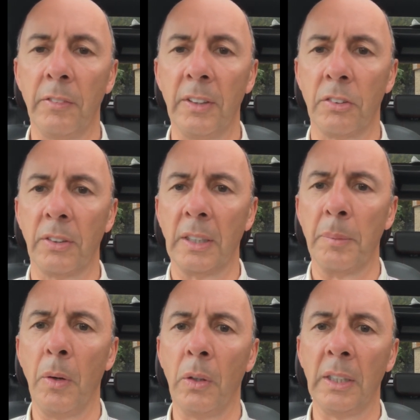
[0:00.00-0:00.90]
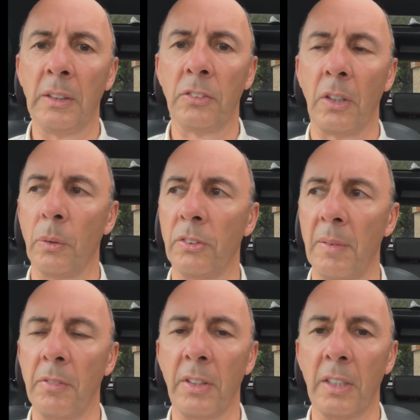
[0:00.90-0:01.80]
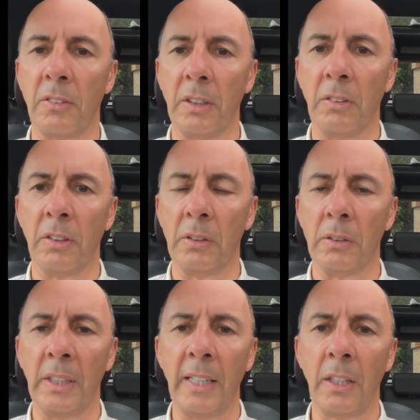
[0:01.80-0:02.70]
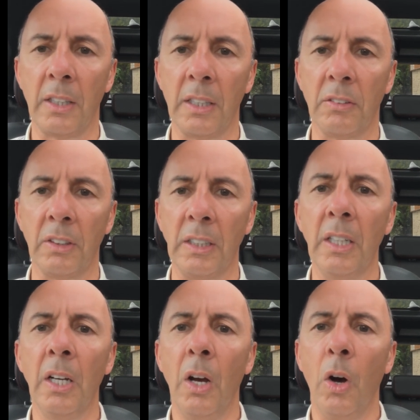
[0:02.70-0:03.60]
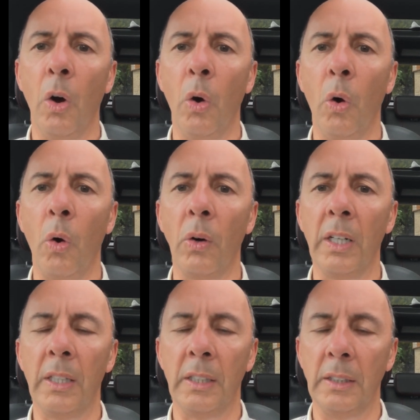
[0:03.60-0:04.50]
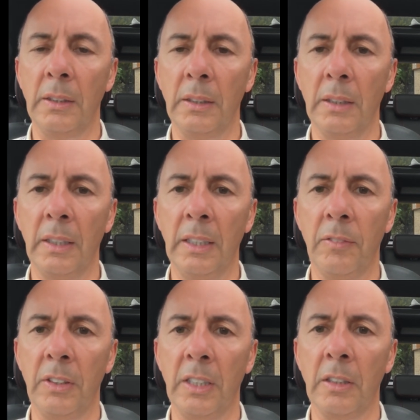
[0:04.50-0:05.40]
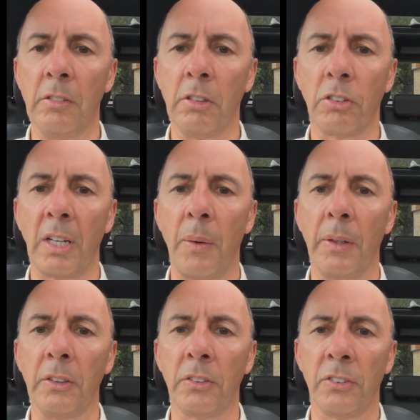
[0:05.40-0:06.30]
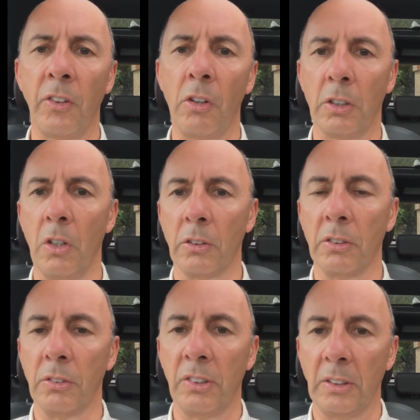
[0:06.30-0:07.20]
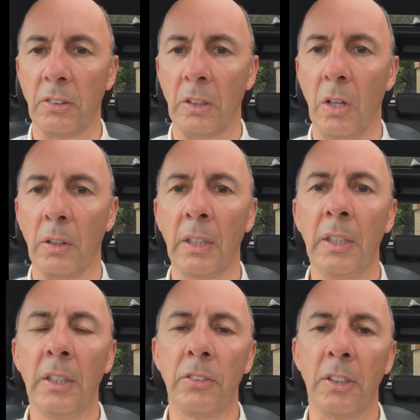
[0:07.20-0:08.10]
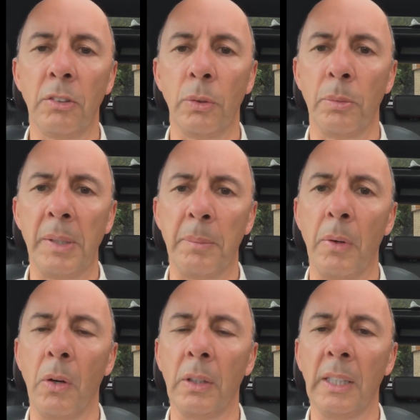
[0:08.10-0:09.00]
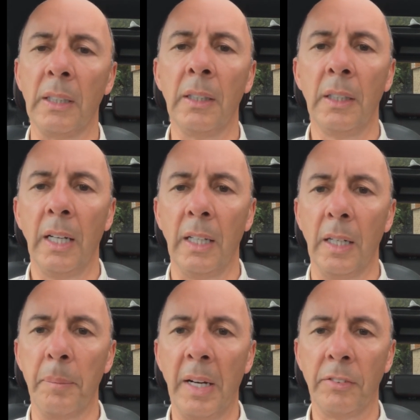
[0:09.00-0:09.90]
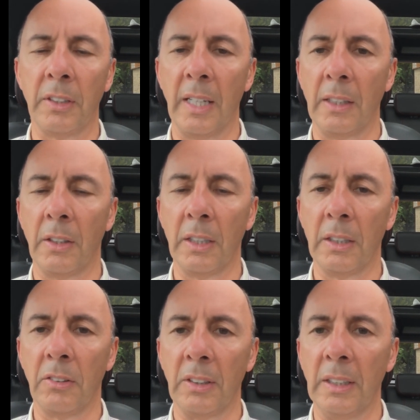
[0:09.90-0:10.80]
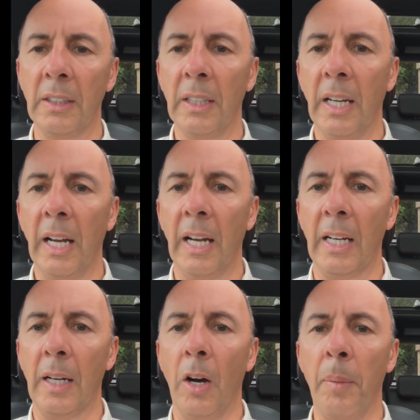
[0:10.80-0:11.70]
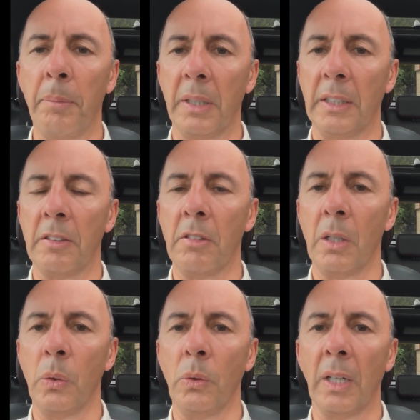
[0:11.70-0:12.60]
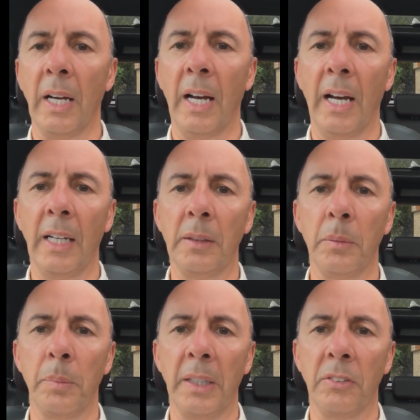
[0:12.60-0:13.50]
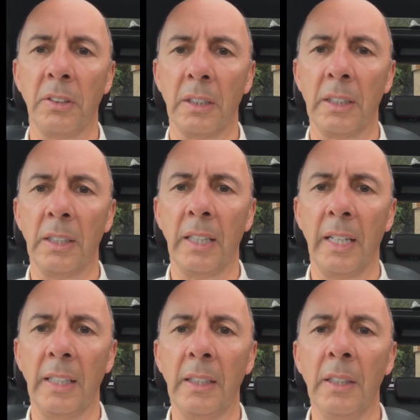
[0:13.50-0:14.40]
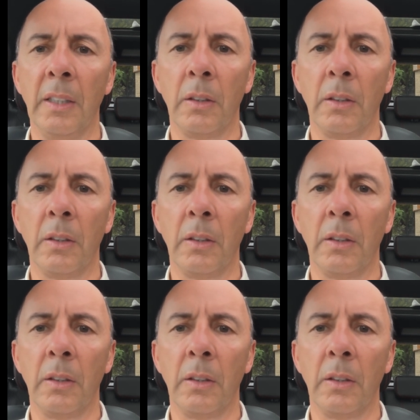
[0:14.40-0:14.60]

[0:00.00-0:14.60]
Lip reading: first thing in the morning, so 7:30 till 9:30, or early evening rush hour, it's 4 o'clock till 6 o'clock. So this was mid-morning, after 9:30, on Burnley Road, and basically they